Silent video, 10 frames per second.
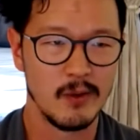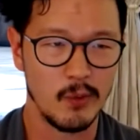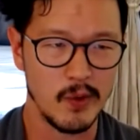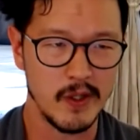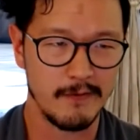
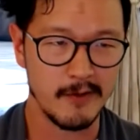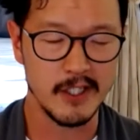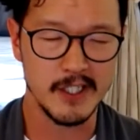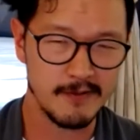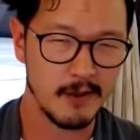with
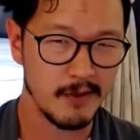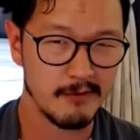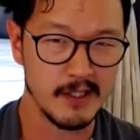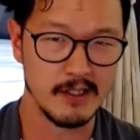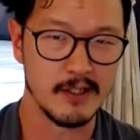footage from the
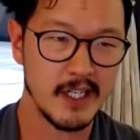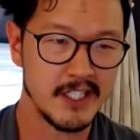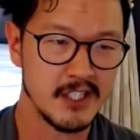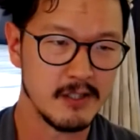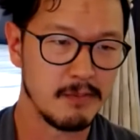real
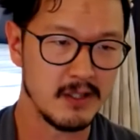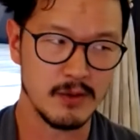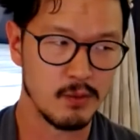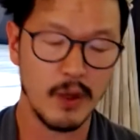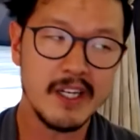location, but it
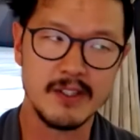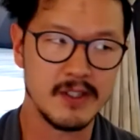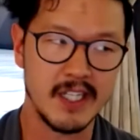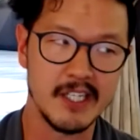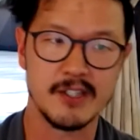was way too
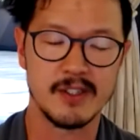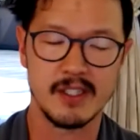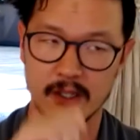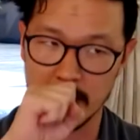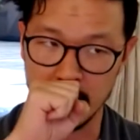dangerous
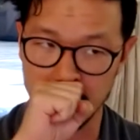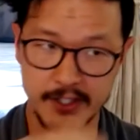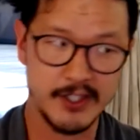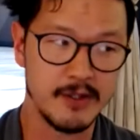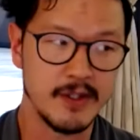and cold to
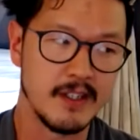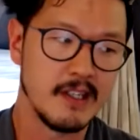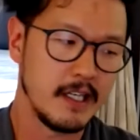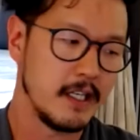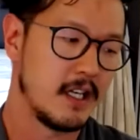shoot in the
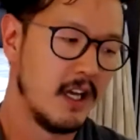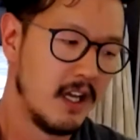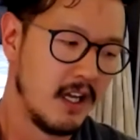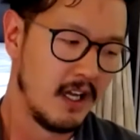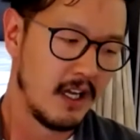lake.
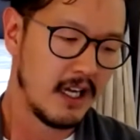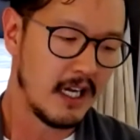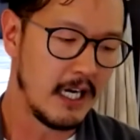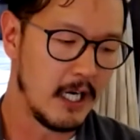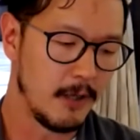
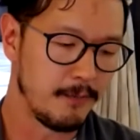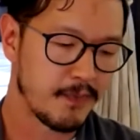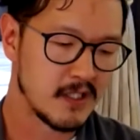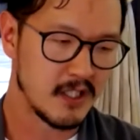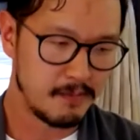Um,
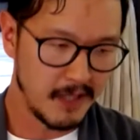so it's